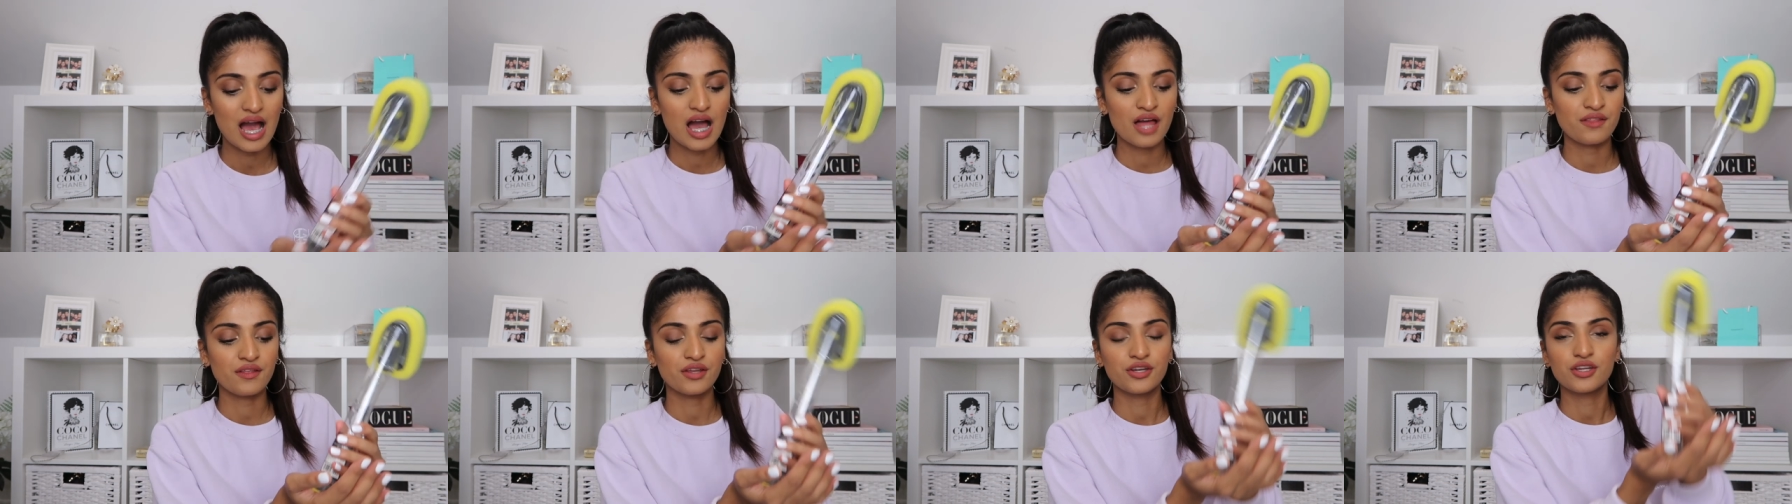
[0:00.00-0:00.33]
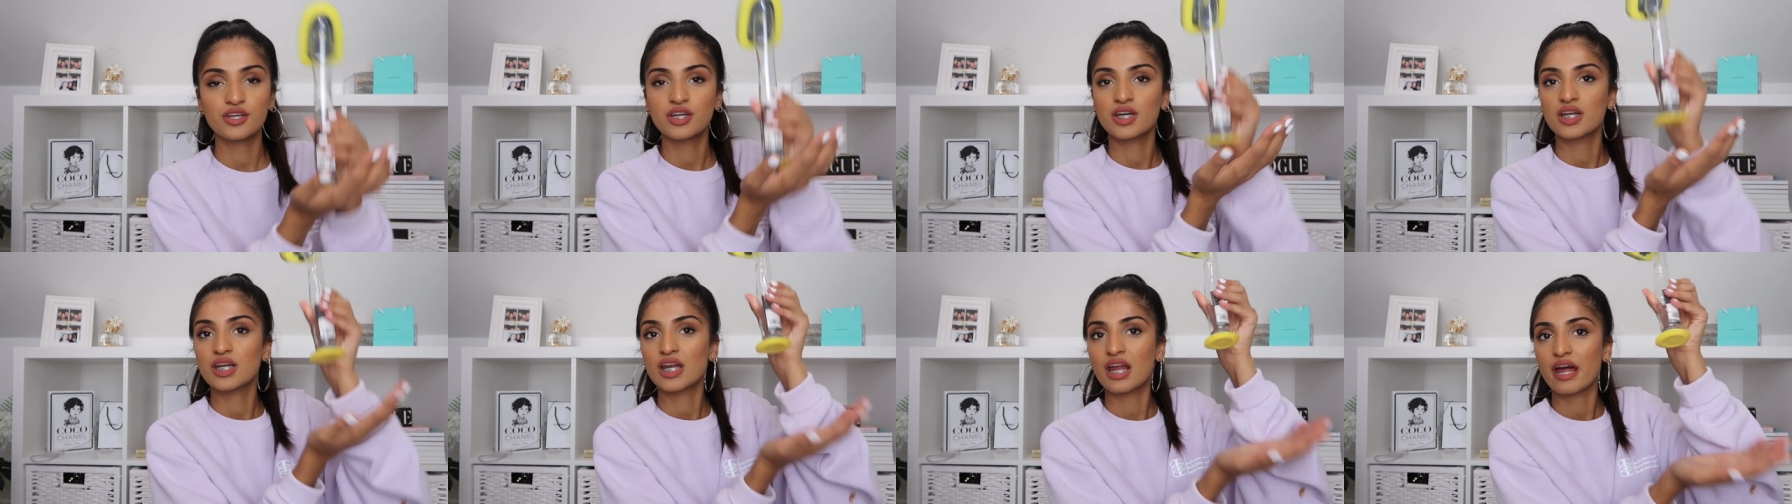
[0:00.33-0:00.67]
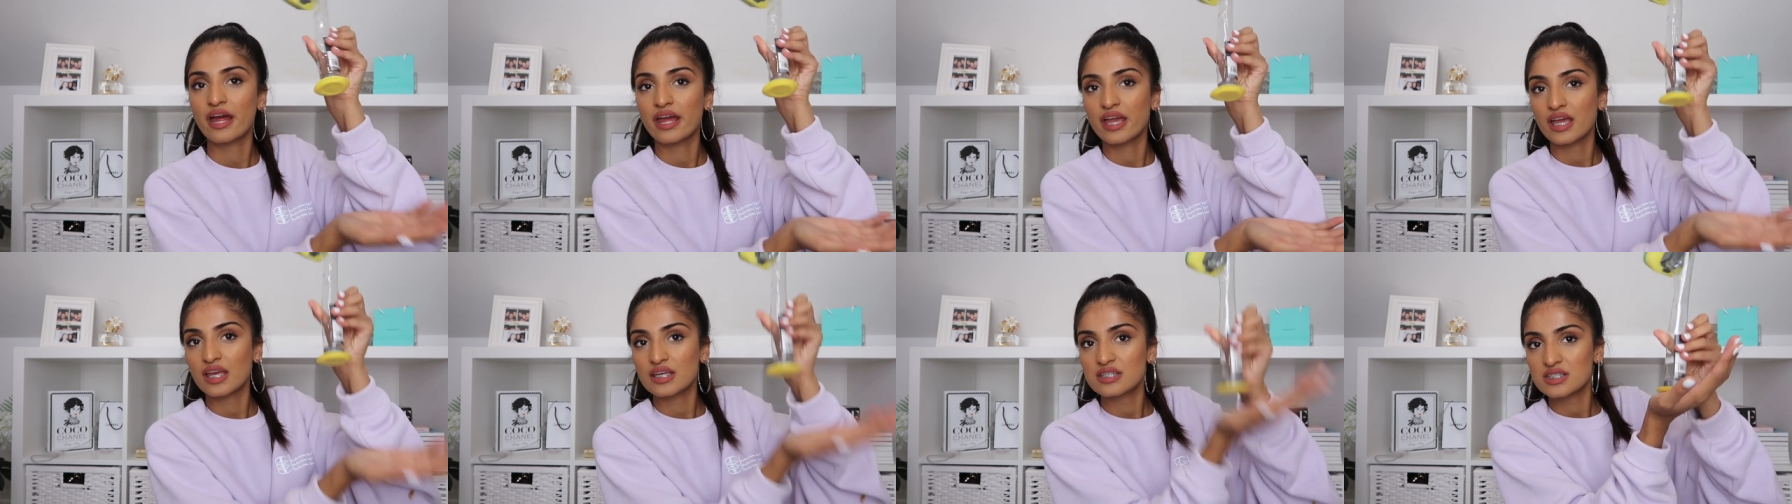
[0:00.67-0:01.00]
And then you can
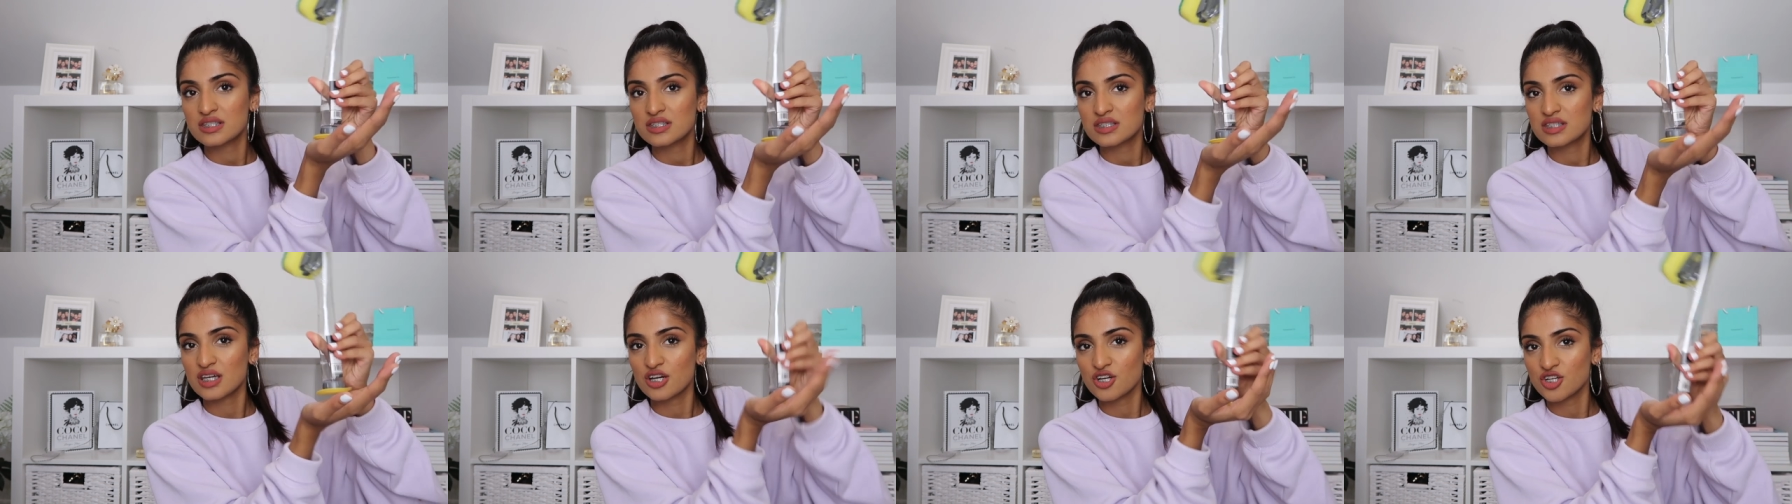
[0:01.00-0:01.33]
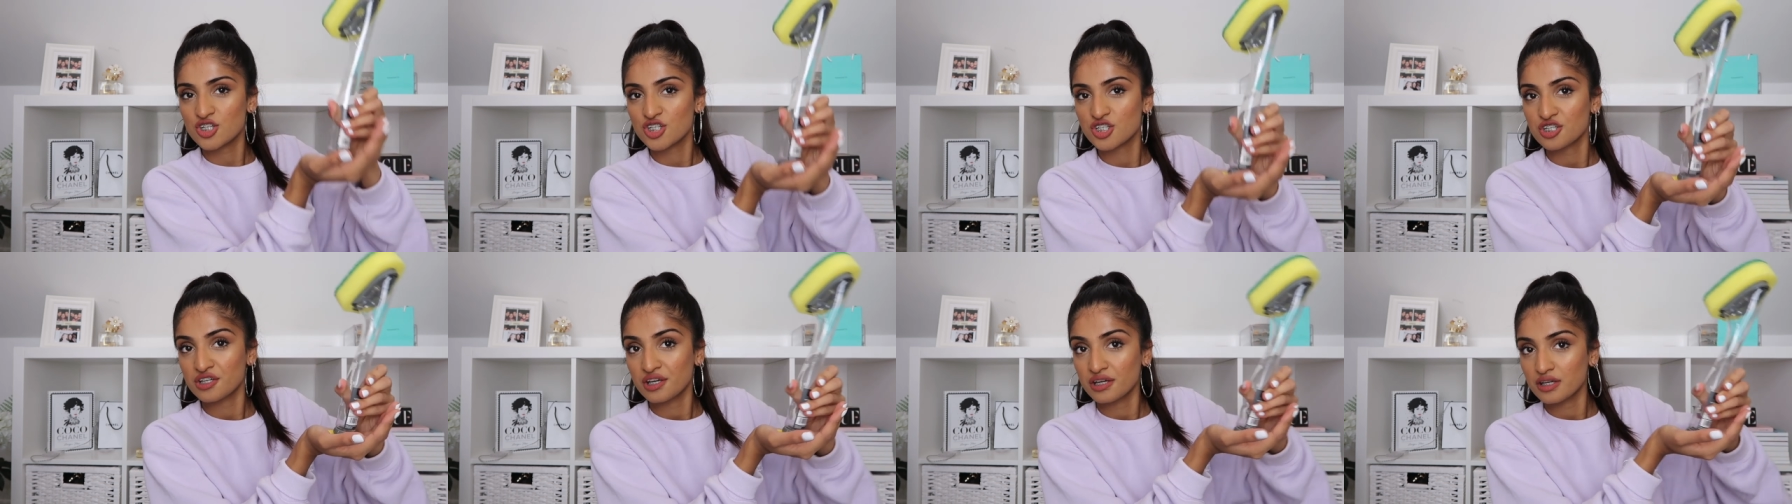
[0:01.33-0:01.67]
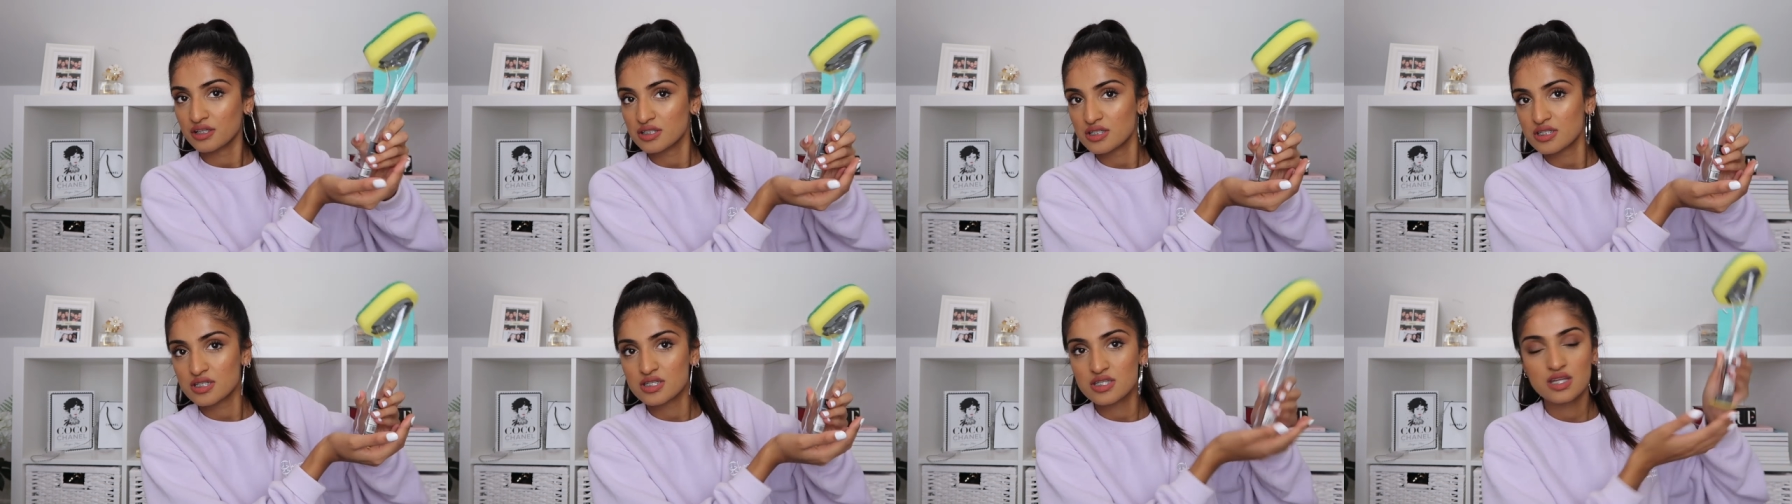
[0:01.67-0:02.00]
like suction it
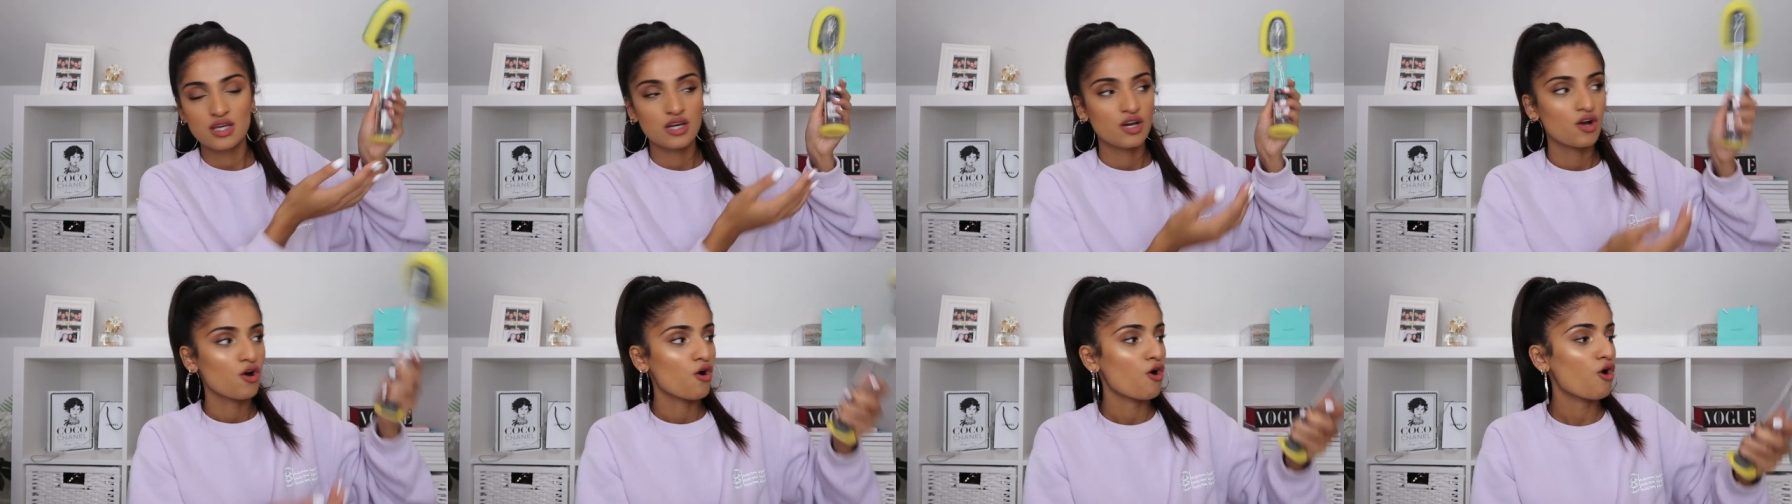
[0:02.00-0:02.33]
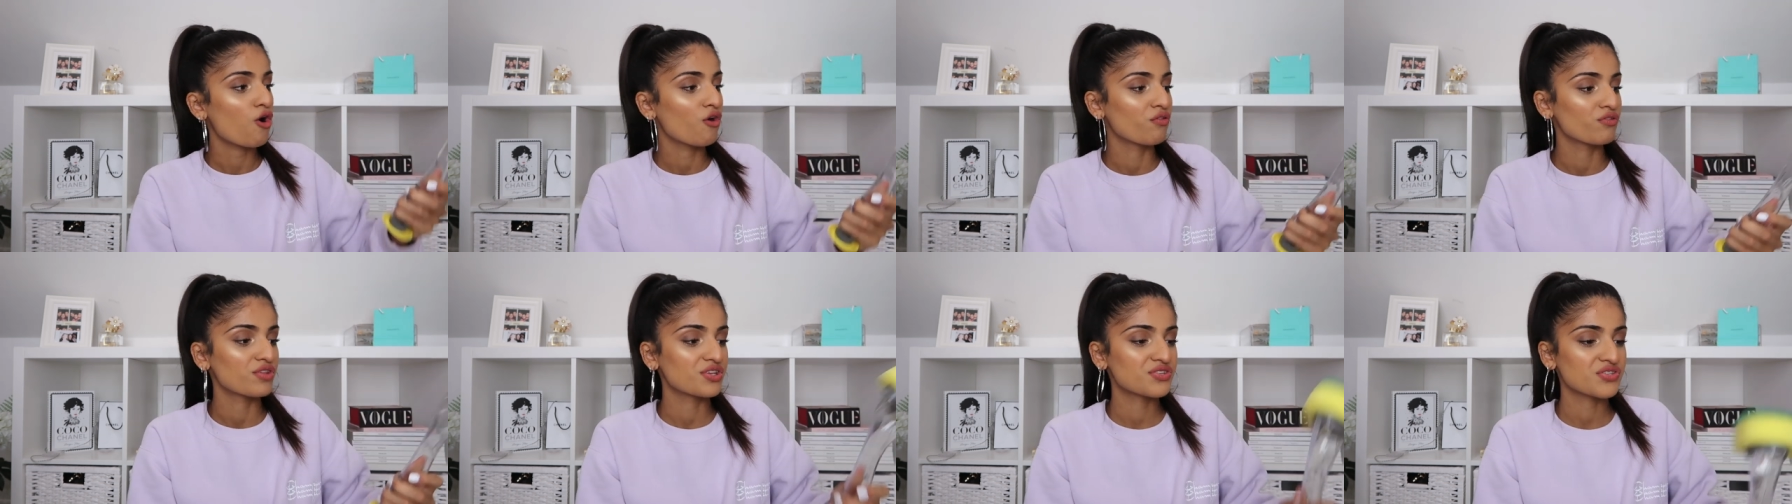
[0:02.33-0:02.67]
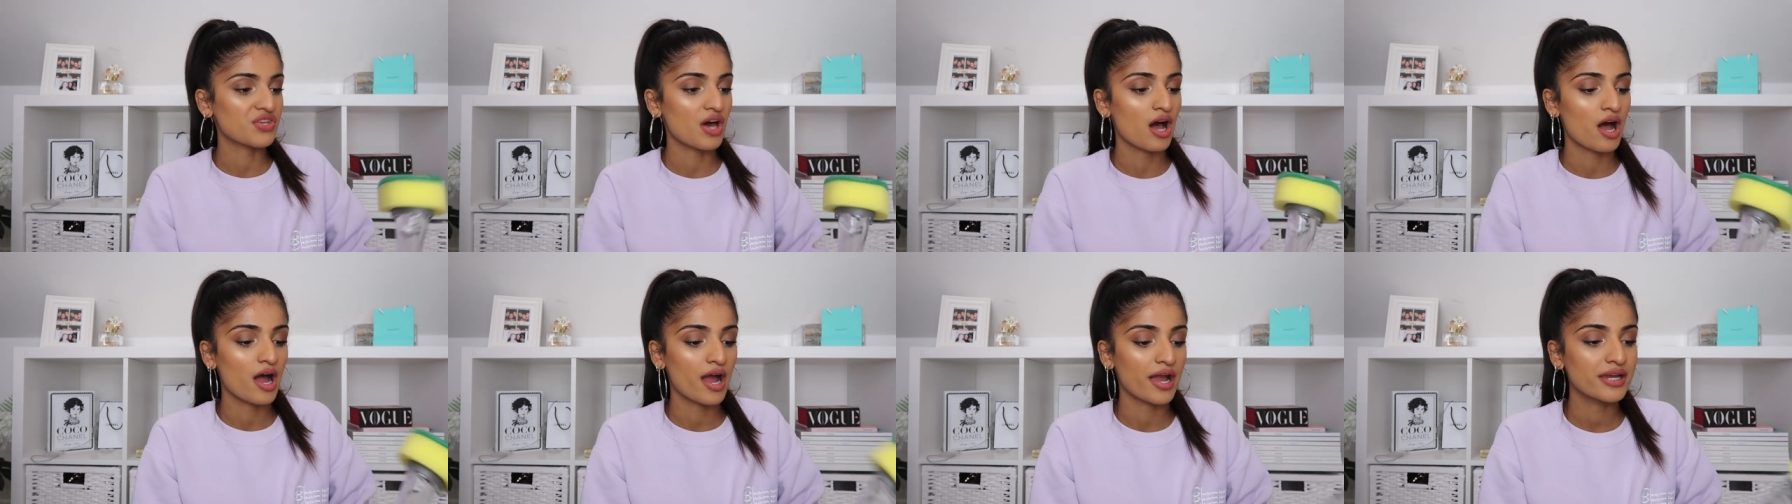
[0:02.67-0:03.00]
on the
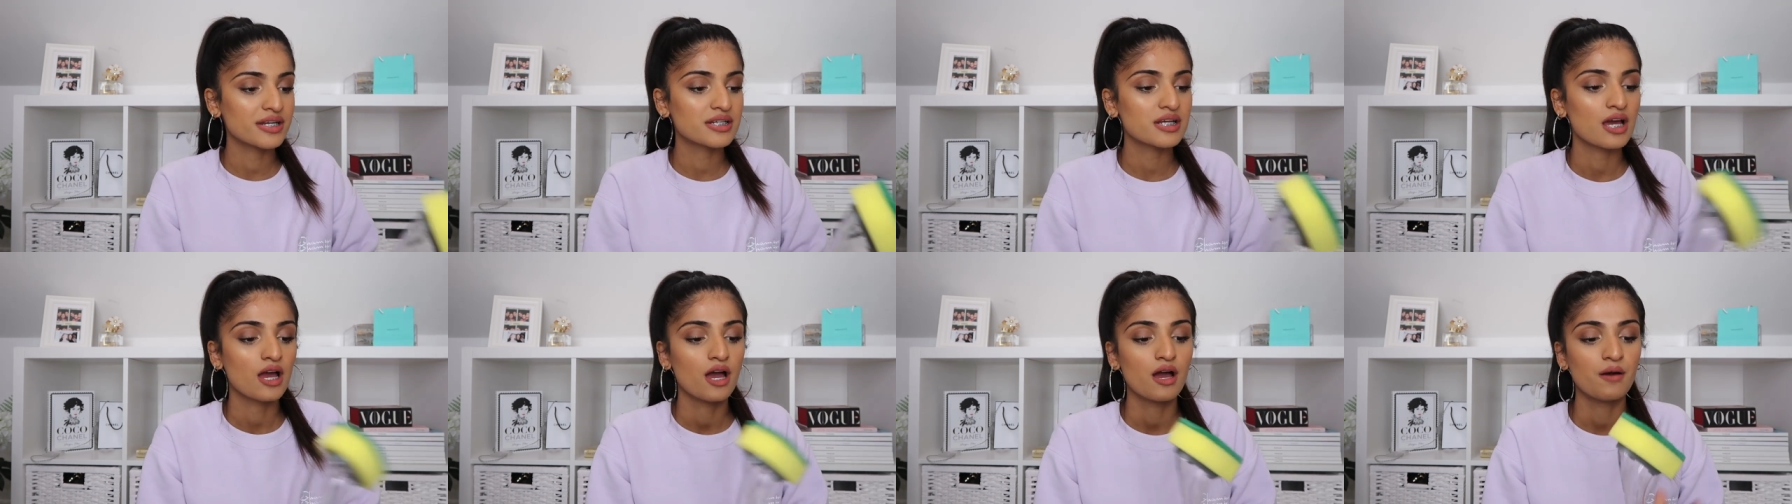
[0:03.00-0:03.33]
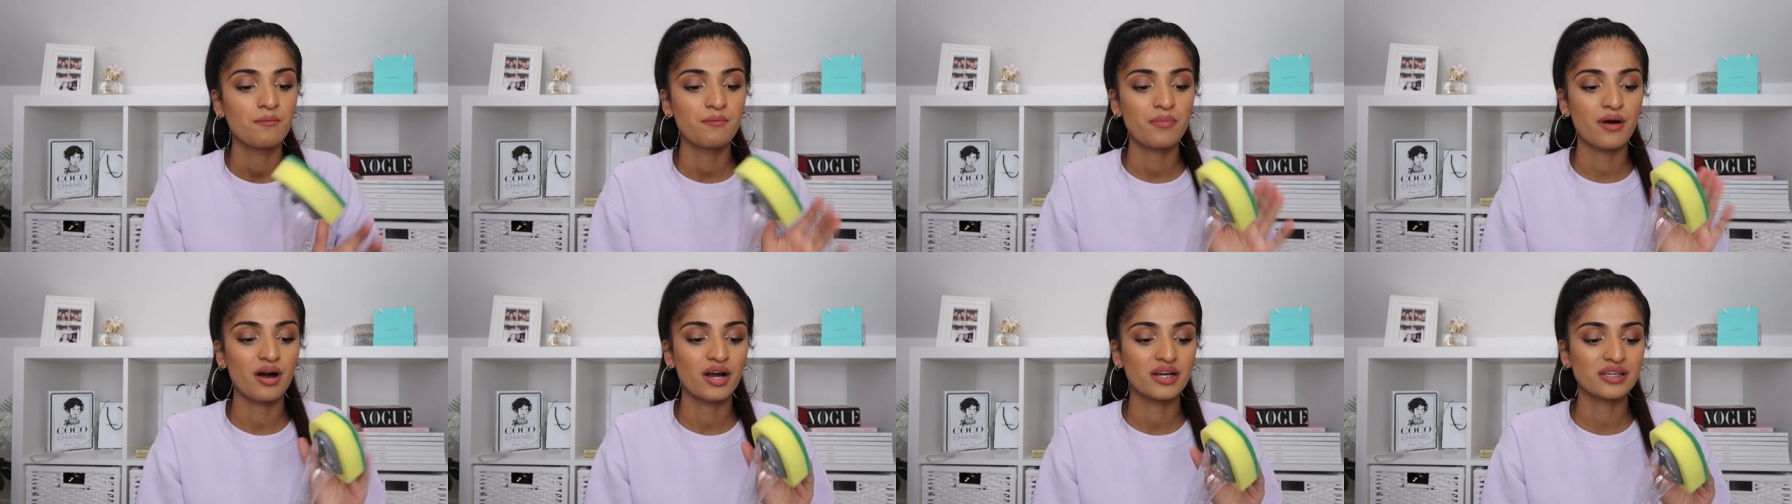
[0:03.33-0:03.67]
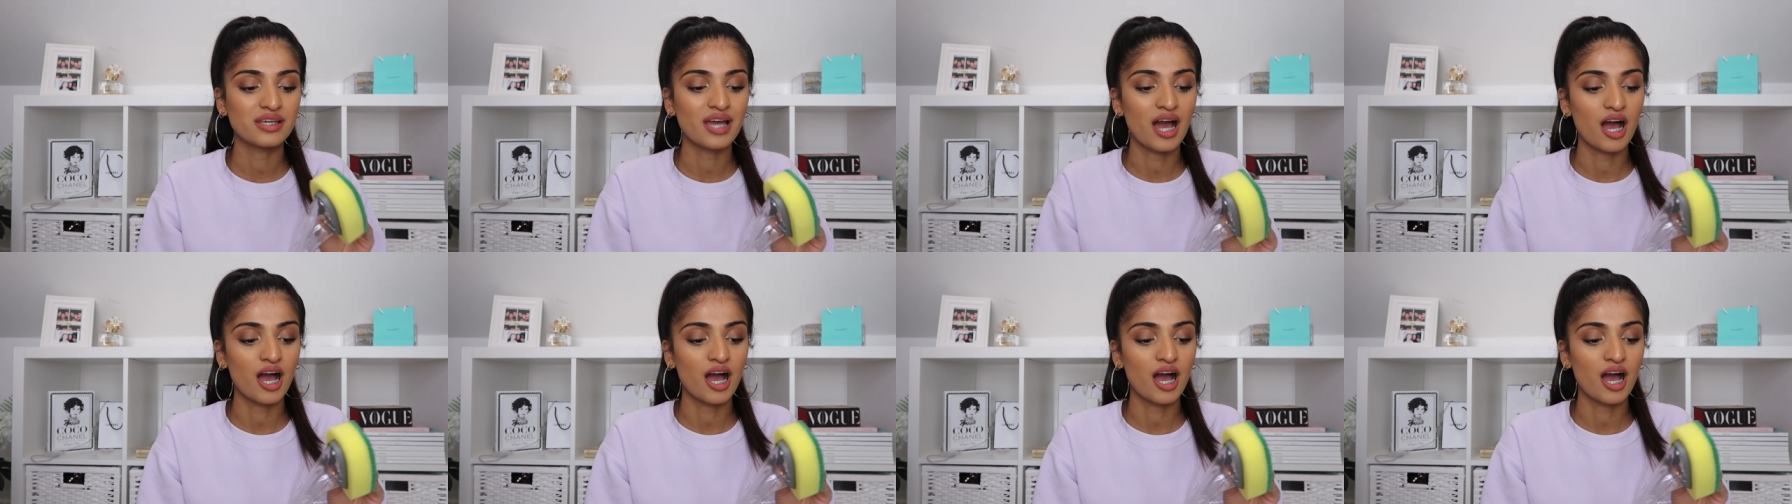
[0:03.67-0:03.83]
side. But